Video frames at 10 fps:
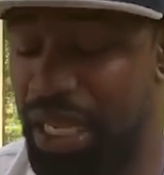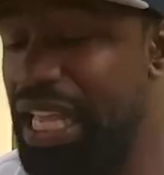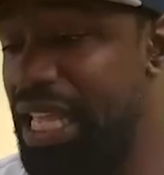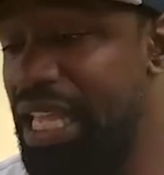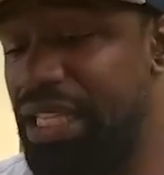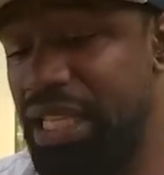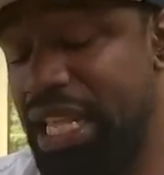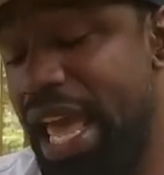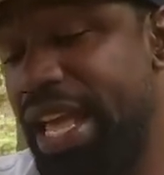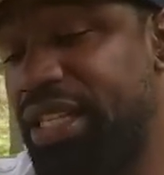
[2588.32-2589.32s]

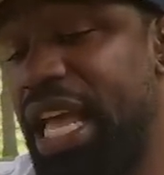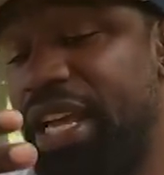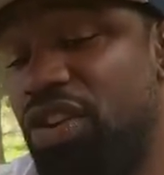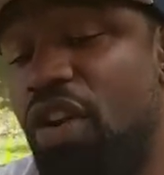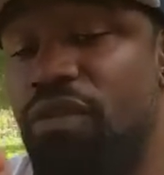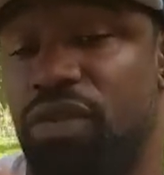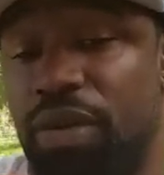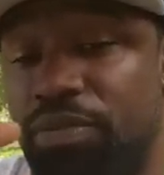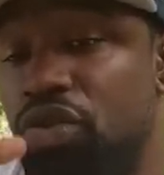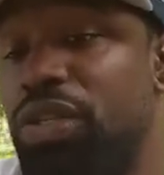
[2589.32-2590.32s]
it has taken over the
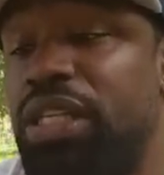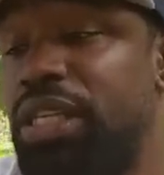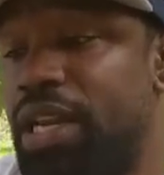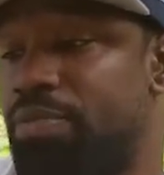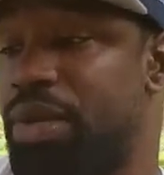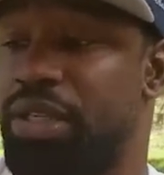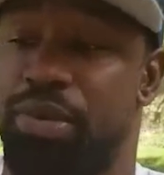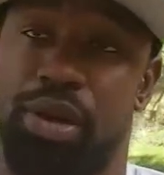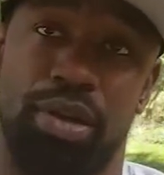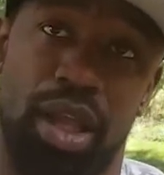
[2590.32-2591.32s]
music scene in
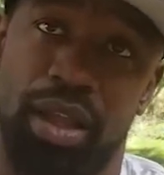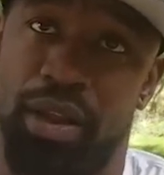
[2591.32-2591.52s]
Pittsburgh. Like